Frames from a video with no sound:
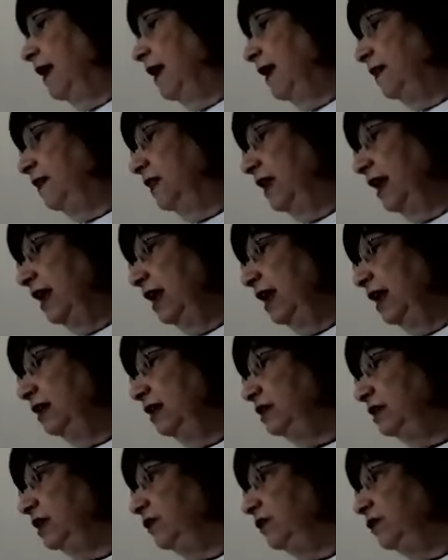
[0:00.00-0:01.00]
And they
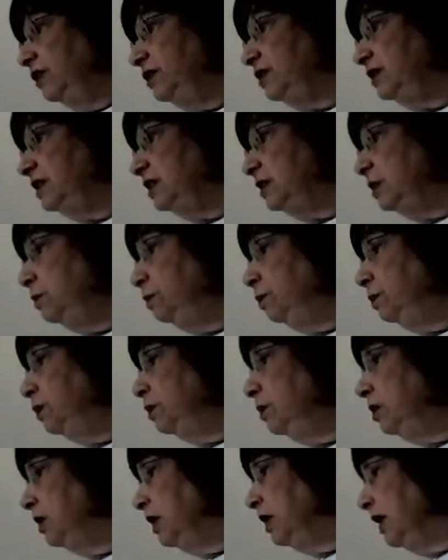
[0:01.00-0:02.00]
each give us
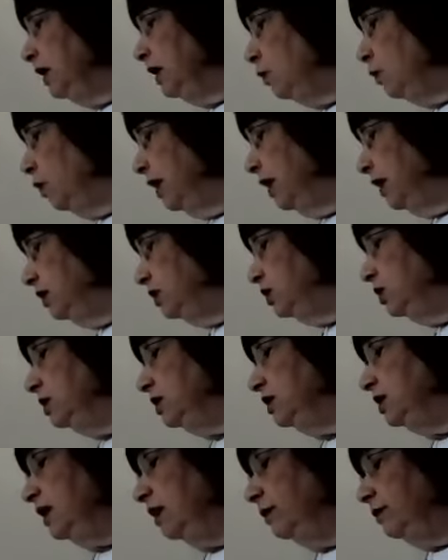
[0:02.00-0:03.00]
simple
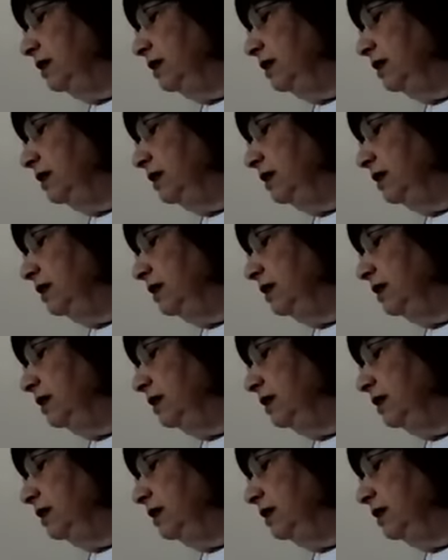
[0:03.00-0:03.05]
equations that